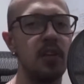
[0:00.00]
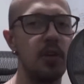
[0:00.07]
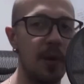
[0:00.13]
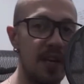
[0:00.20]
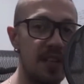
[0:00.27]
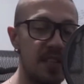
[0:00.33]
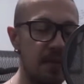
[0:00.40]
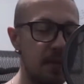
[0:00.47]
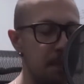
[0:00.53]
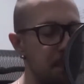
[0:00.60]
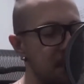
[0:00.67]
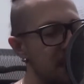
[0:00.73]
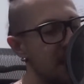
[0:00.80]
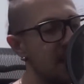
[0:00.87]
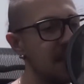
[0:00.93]
U87,
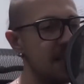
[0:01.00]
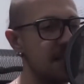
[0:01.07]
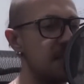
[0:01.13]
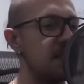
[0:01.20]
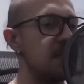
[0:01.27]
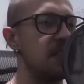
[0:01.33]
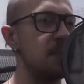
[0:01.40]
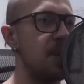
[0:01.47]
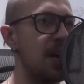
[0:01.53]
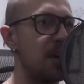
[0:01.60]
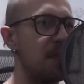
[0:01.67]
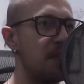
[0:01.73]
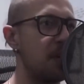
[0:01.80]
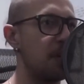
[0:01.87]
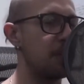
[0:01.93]
a 60s
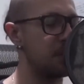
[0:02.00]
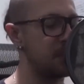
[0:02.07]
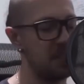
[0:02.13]
microphone which